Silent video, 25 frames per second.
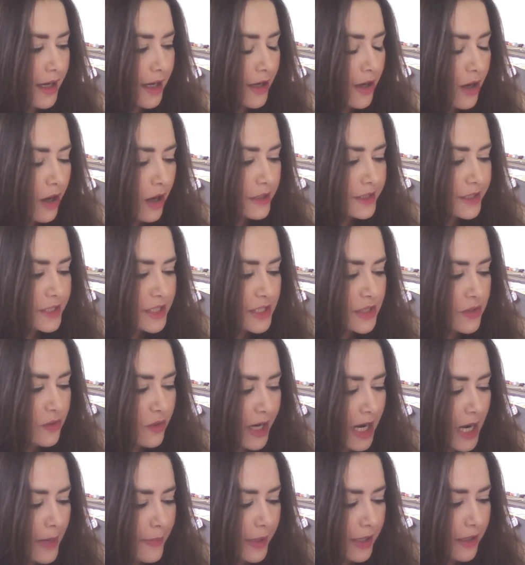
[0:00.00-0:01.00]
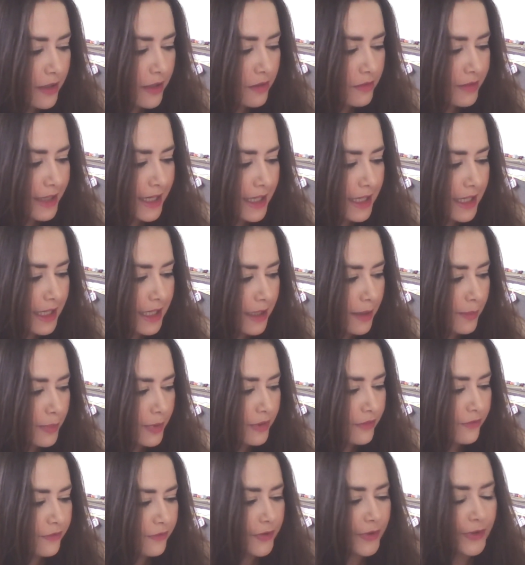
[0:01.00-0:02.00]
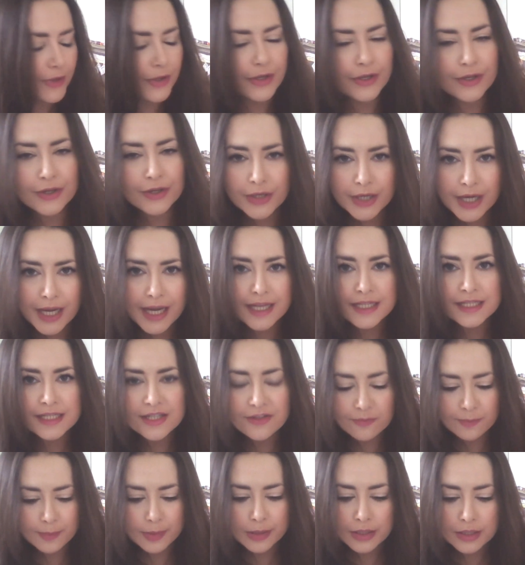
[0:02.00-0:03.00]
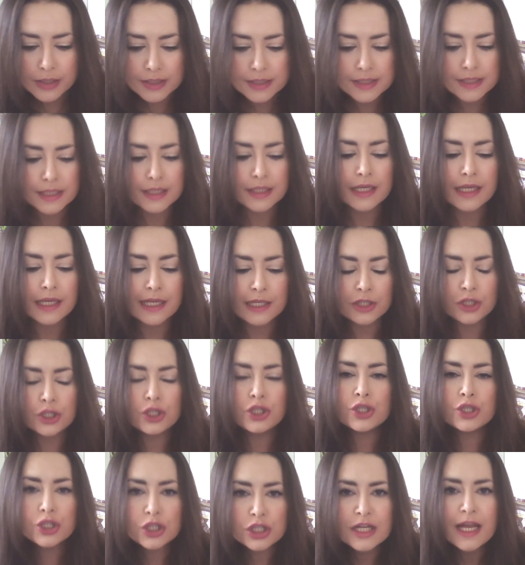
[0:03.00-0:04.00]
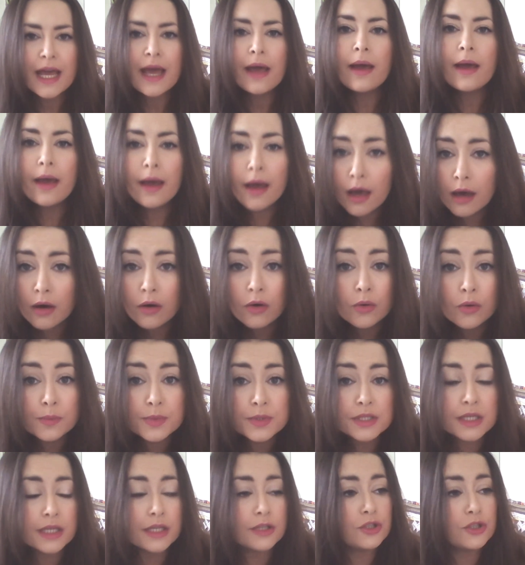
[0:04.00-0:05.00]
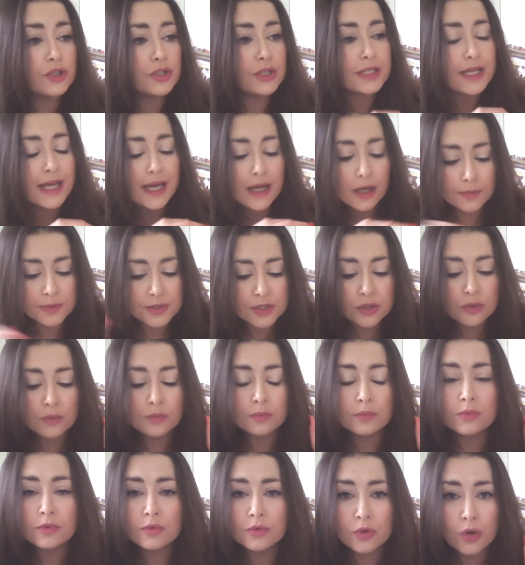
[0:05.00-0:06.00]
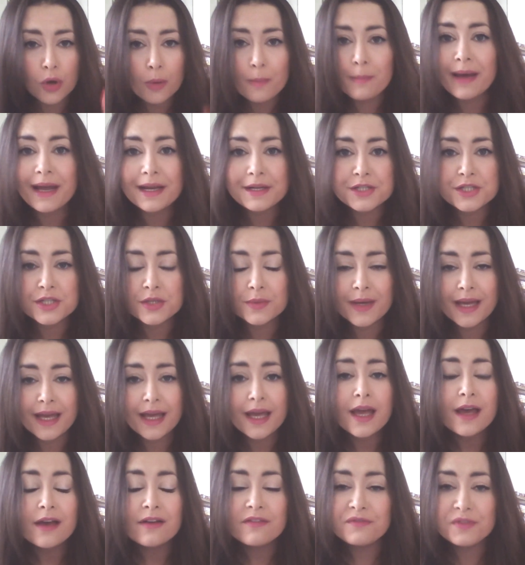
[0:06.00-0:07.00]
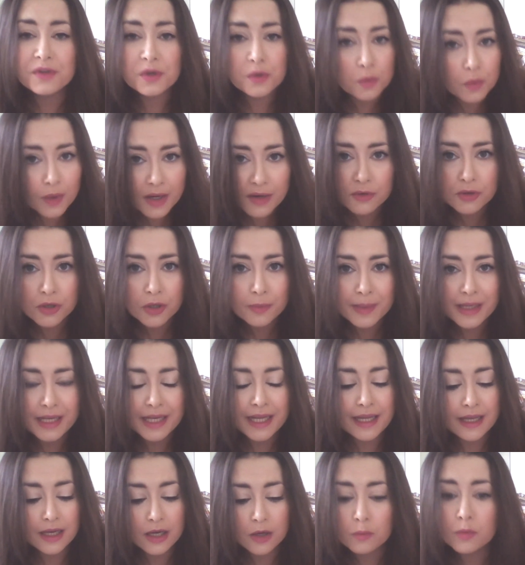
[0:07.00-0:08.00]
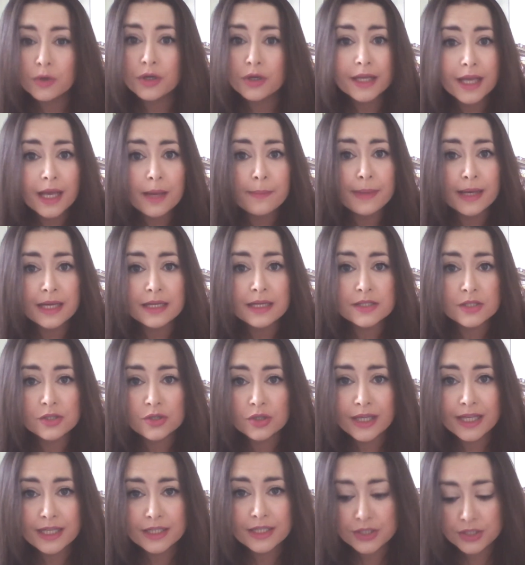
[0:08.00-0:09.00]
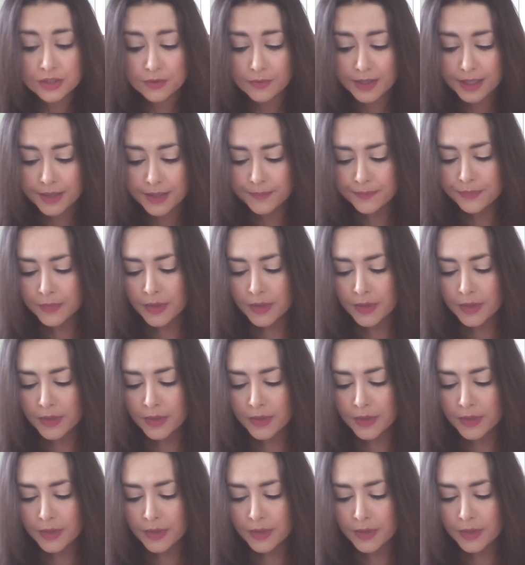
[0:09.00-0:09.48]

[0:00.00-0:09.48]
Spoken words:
can't describe it correctly, but for a creative person it just helps. It just helps you come back to it, feel welcome in it, and want to get back stuck into it.